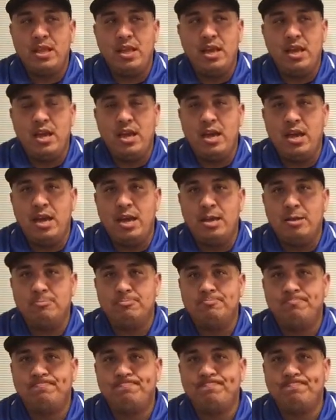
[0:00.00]
And
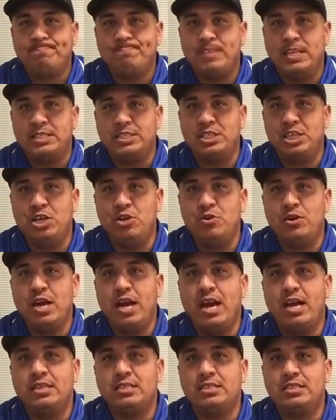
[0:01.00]
I'll see you
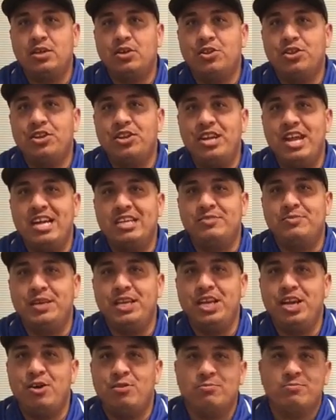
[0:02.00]
guys on the next
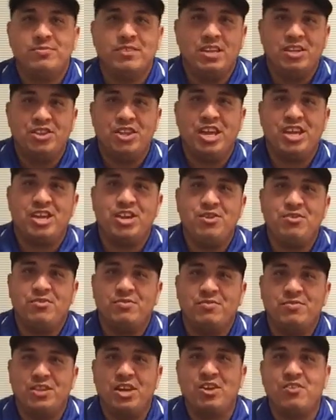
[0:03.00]
video. Thank you
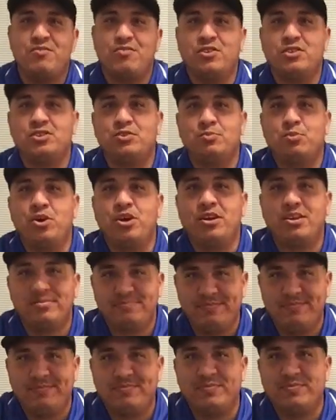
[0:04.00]
for your
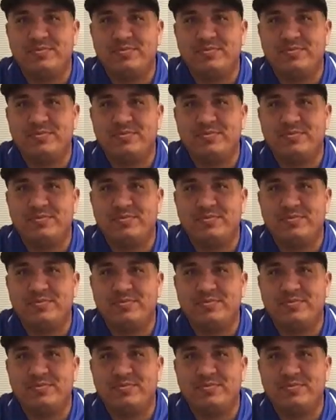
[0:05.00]
support.